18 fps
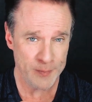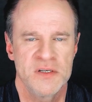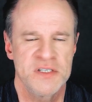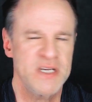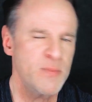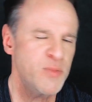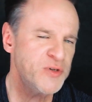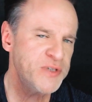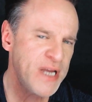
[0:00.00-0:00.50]

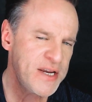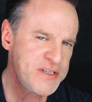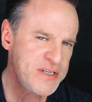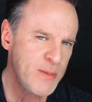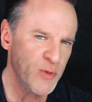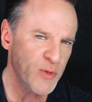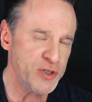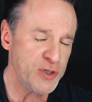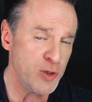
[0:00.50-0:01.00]
Simple test
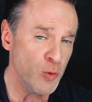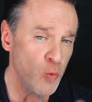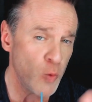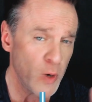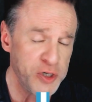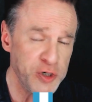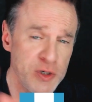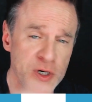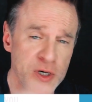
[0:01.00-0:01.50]
number 2,
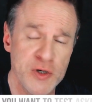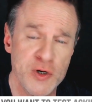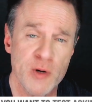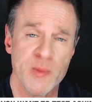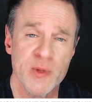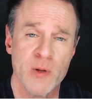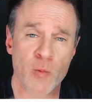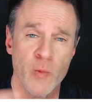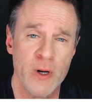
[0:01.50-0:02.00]
once you
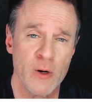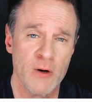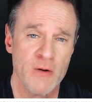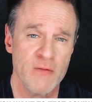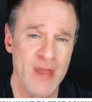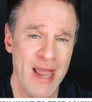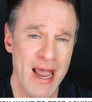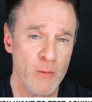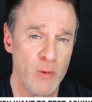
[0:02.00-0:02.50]
determine the winner
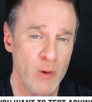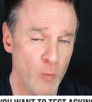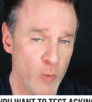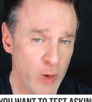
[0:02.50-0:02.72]
of that one,